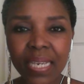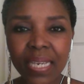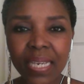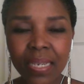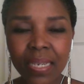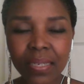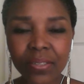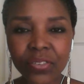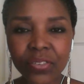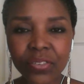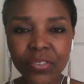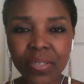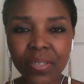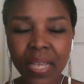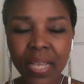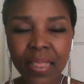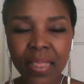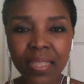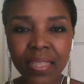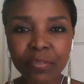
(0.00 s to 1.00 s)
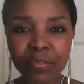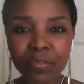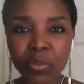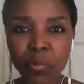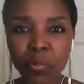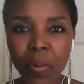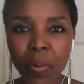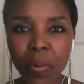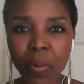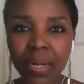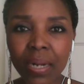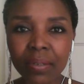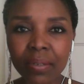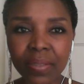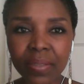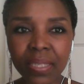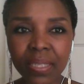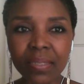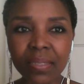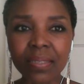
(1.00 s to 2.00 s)
each and every one of
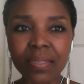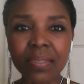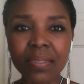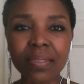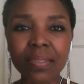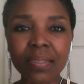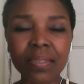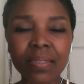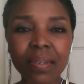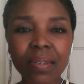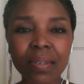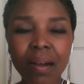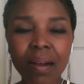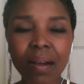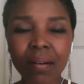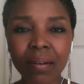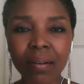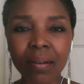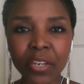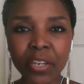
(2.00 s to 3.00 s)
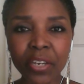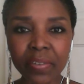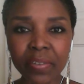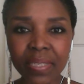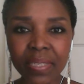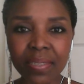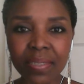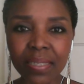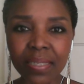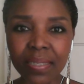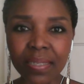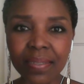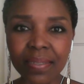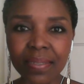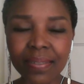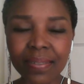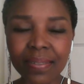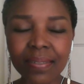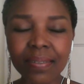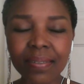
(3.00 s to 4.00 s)
these
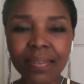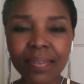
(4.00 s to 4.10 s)
occurrences